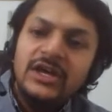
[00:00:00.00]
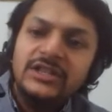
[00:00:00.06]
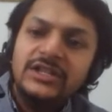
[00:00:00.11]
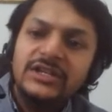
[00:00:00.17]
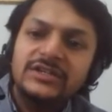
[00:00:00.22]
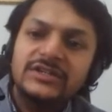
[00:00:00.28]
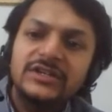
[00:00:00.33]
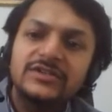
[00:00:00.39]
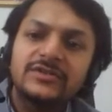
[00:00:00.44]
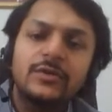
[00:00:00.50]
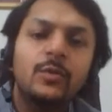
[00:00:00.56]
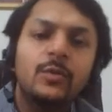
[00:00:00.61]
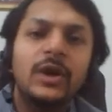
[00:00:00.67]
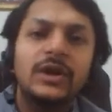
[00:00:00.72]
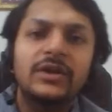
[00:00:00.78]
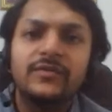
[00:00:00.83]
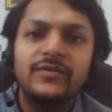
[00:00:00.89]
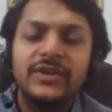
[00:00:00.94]
This is
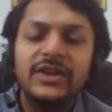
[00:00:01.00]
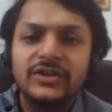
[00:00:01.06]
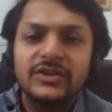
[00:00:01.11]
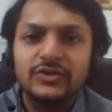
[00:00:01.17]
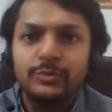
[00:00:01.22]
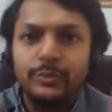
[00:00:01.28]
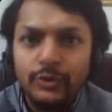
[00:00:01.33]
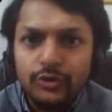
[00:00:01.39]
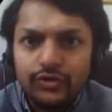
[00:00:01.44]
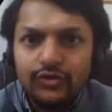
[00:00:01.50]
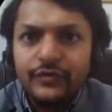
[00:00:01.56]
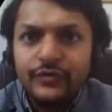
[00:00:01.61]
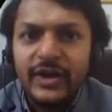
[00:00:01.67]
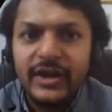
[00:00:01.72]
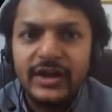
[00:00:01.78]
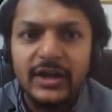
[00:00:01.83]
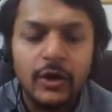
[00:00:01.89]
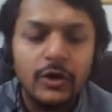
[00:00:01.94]
what we are supposed to
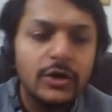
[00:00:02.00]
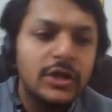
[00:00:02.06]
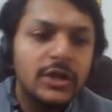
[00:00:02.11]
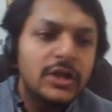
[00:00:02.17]
find now.